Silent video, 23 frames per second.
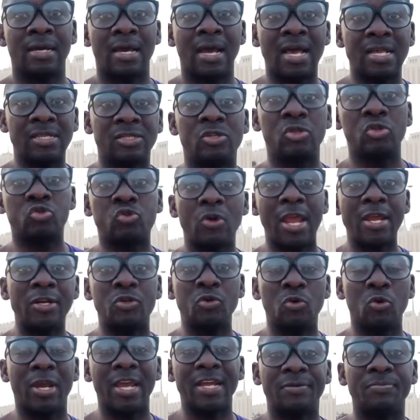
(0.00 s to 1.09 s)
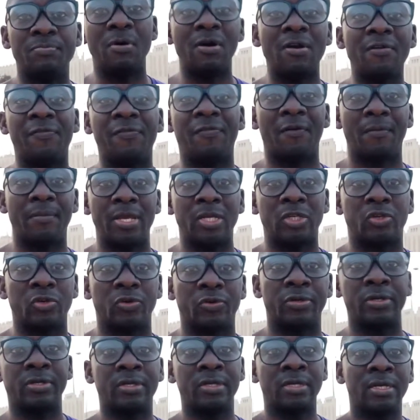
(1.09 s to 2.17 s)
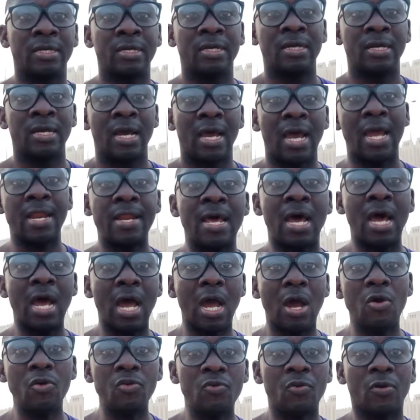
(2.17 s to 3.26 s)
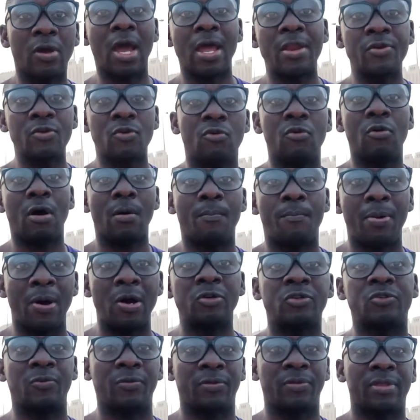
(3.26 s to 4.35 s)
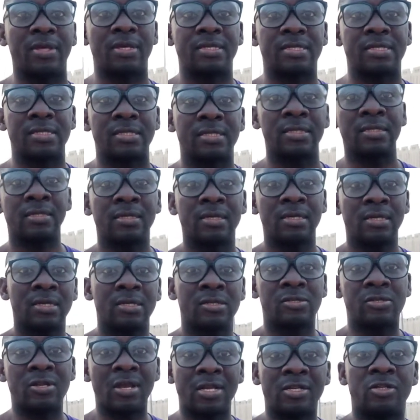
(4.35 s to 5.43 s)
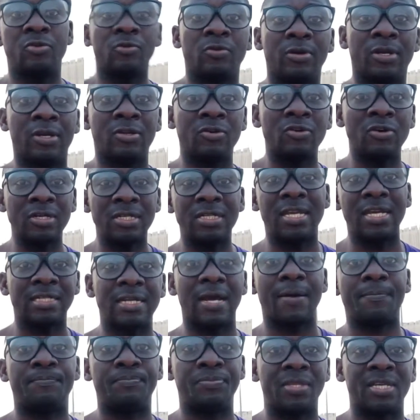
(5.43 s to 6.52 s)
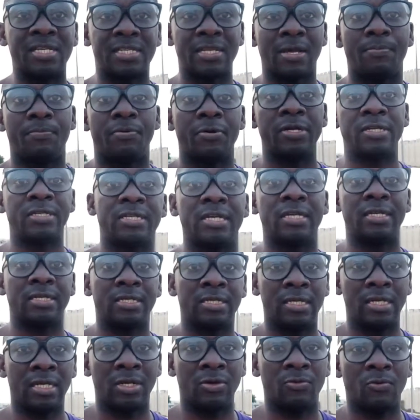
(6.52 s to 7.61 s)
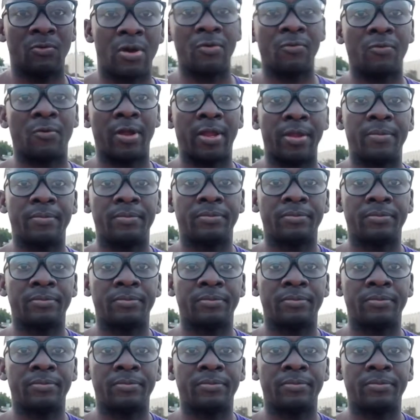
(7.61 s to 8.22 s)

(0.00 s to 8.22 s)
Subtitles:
as you try to get more information and how you can go about with this so that you do not get up disappointed in one way.